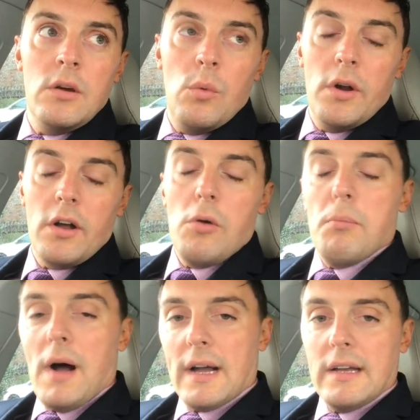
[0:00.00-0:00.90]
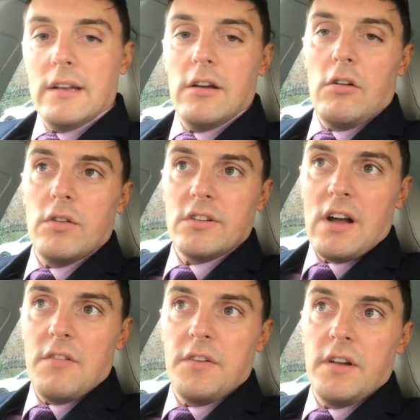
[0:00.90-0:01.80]
when I go back in the office
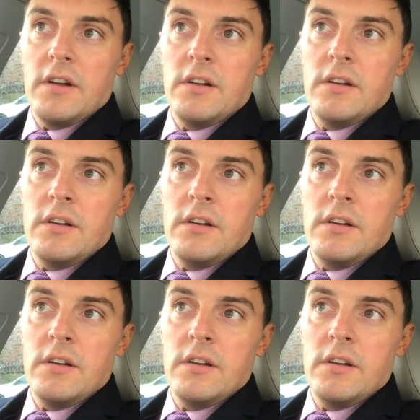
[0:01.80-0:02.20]
after